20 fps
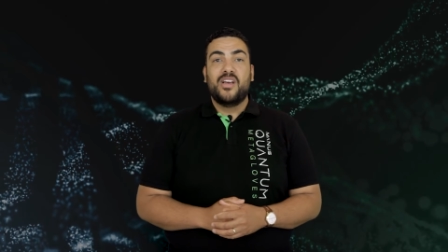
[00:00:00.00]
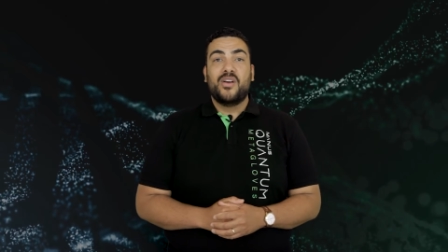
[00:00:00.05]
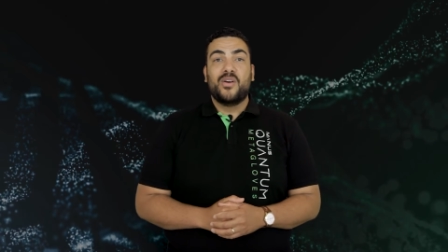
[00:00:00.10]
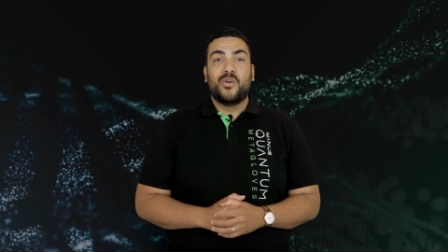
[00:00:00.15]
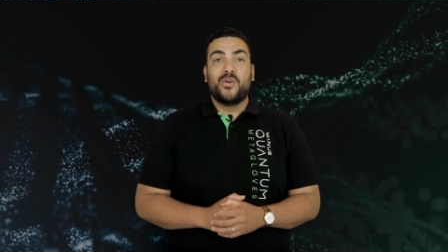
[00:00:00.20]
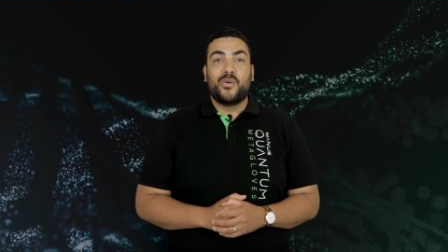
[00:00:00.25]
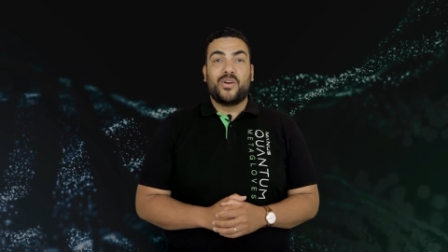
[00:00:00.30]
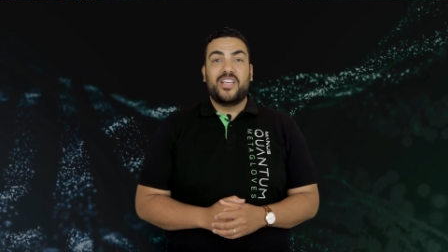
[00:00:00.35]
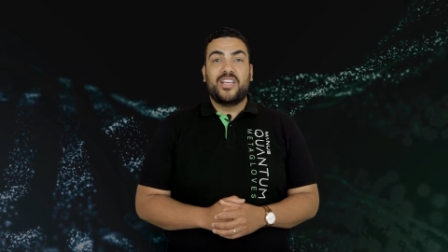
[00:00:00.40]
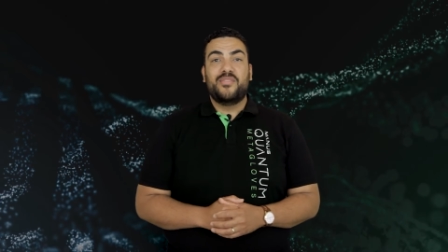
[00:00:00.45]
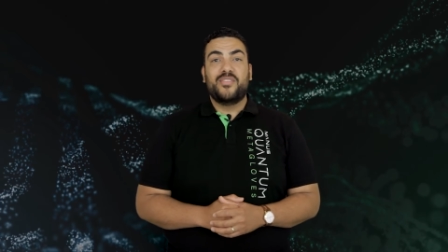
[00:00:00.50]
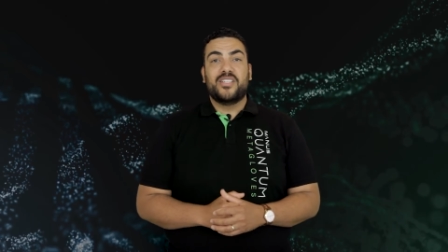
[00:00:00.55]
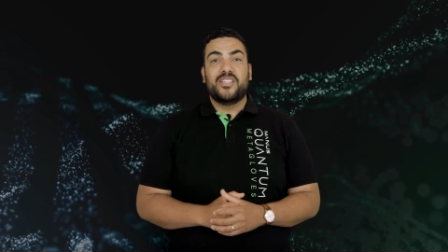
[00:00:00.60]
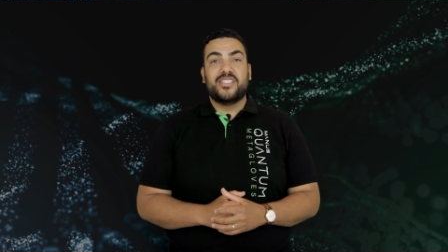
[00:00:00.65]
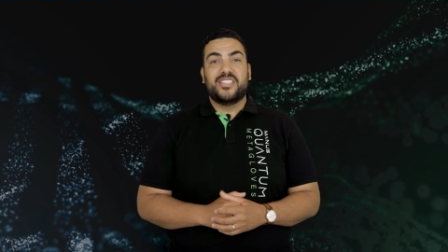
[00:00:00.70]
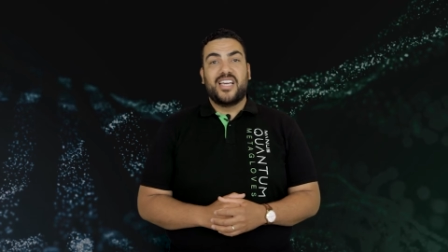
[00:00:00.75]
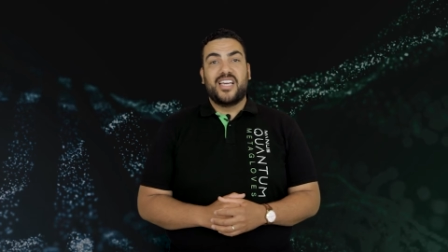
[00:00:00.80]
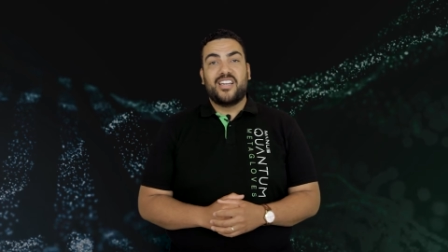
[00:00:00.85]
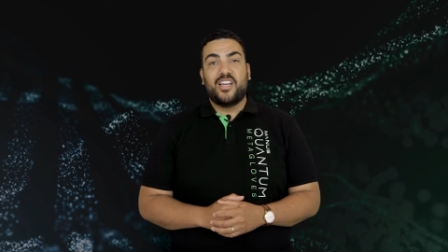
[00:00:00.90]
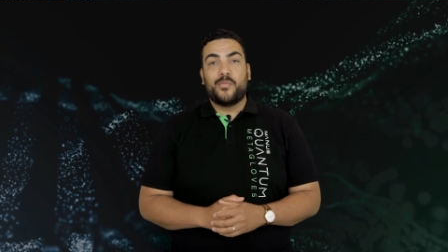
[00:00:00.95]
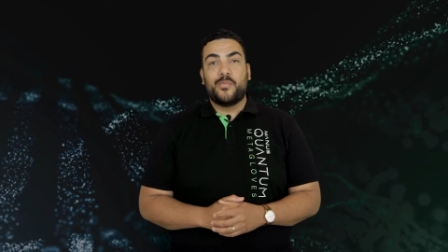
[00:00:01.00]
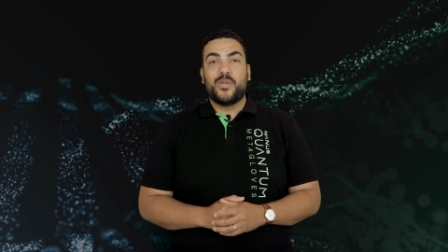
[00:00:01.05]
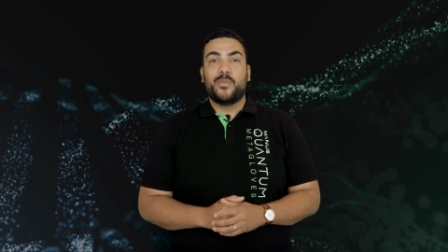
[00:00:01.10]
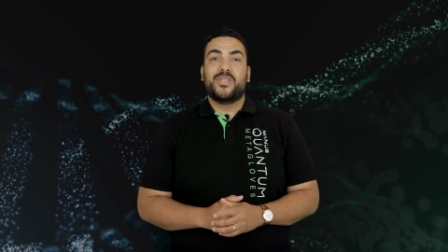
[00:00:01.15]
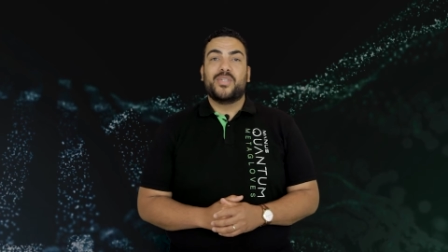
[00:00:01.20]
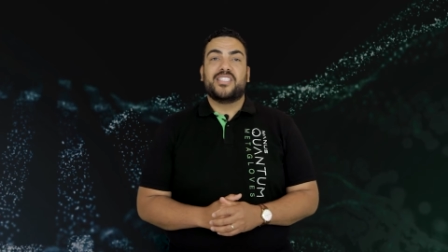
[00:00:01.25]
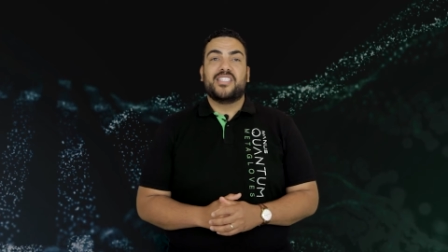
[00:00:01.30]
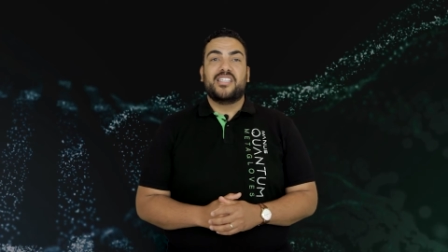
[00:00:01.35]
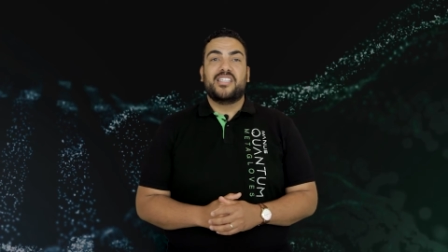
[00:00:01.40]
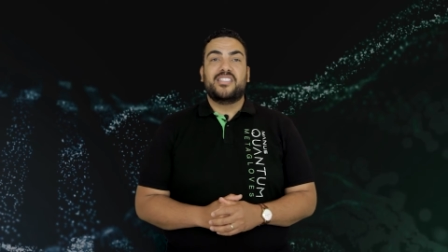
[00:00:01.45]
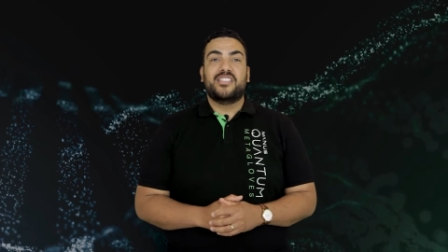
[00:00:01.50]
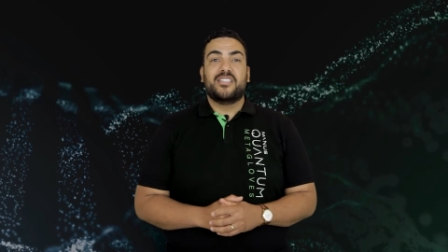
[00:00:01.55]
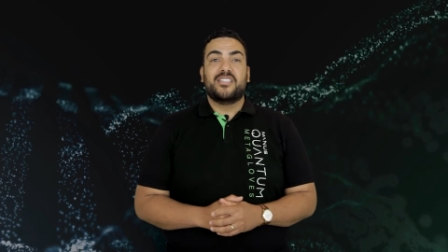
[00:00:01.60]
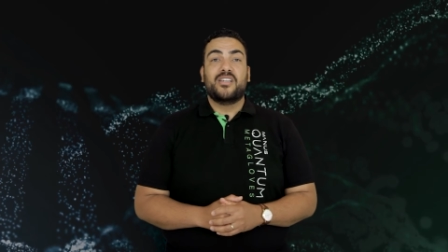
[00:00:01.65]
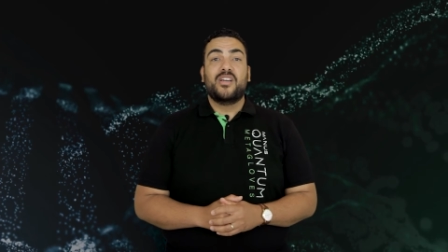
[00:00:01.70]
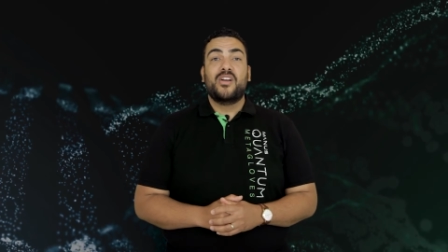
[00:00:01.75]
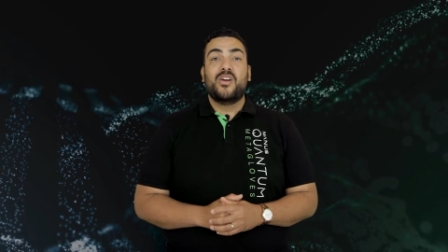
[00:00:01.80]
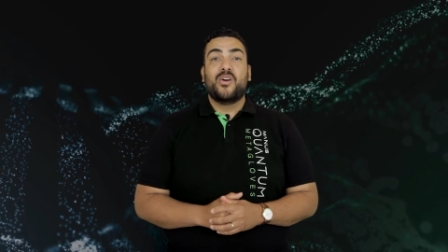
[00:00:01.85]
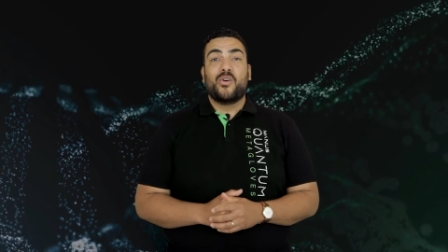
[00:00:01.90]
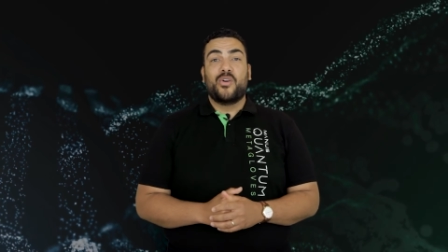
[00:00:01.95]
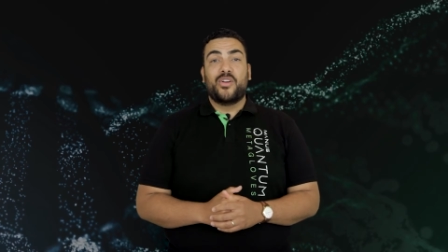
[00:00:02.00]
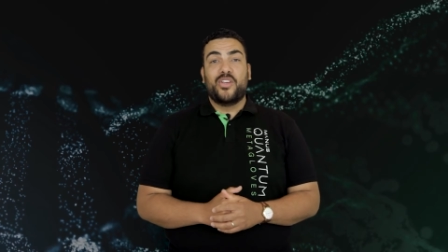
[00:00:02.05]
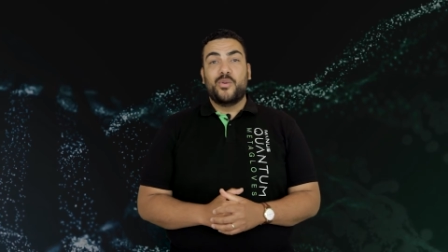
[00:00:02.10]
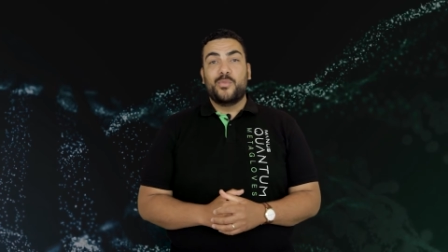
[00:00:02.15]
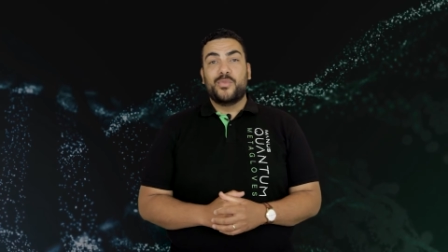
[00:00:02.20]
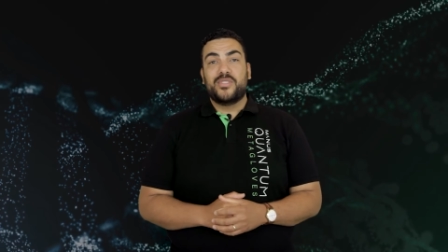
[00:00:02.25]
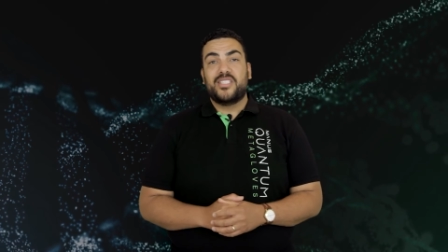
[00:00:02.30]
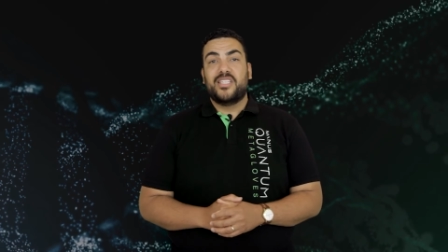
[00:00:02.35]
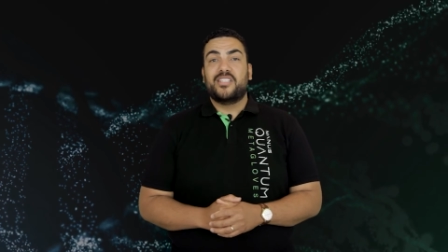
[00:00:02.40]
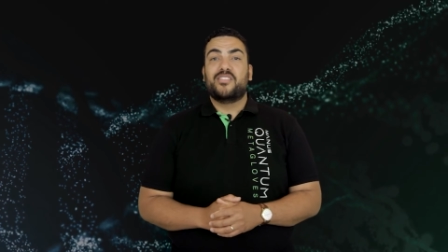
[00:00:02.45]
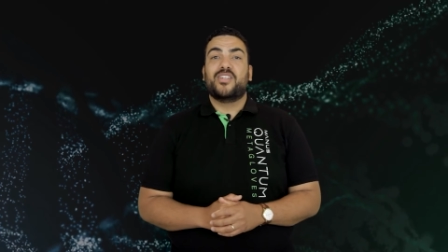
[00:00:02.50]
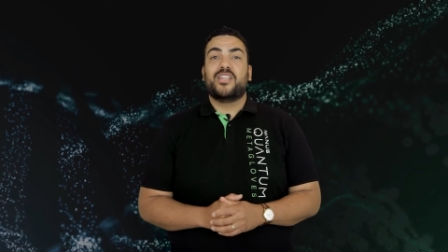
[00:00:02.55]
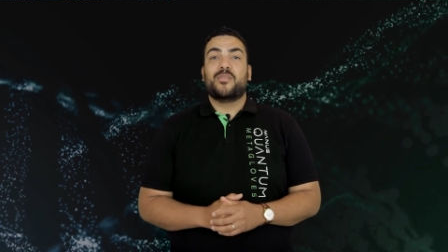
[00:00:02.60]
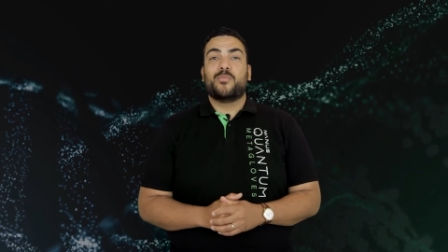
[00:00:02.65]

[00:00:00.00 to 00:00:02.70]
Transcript: or even design optimization or human-centric